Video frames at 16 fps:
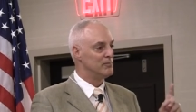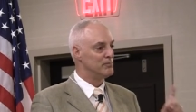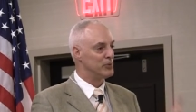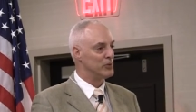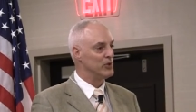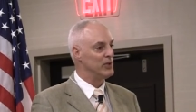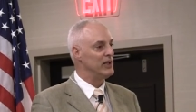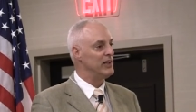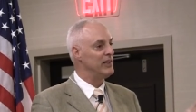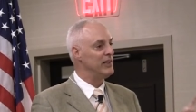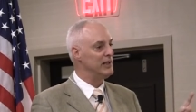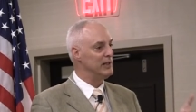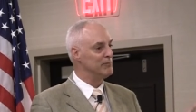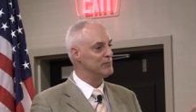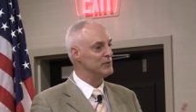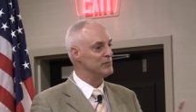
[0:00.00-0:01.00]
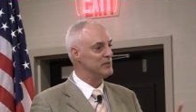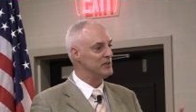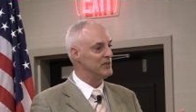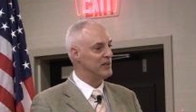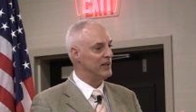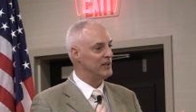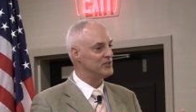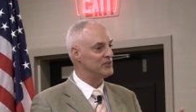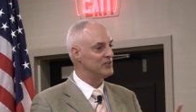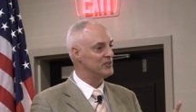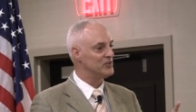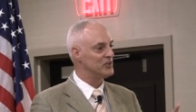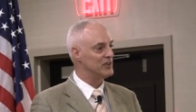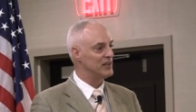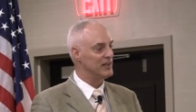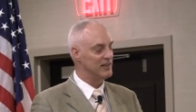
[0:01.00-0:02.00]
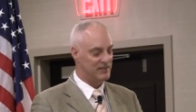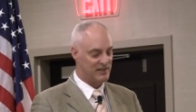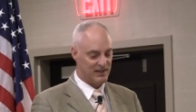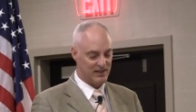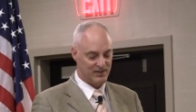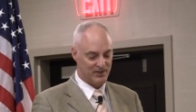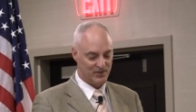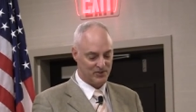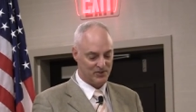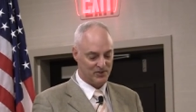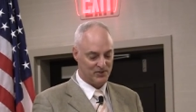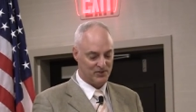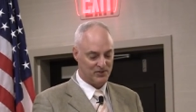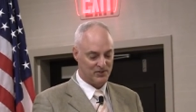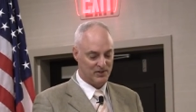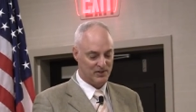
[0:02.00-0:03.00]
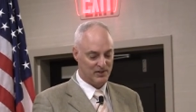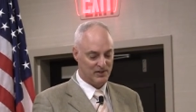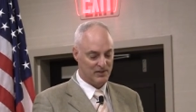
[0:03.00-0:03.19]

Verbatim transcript: Pre-implantation genetic diagnosis.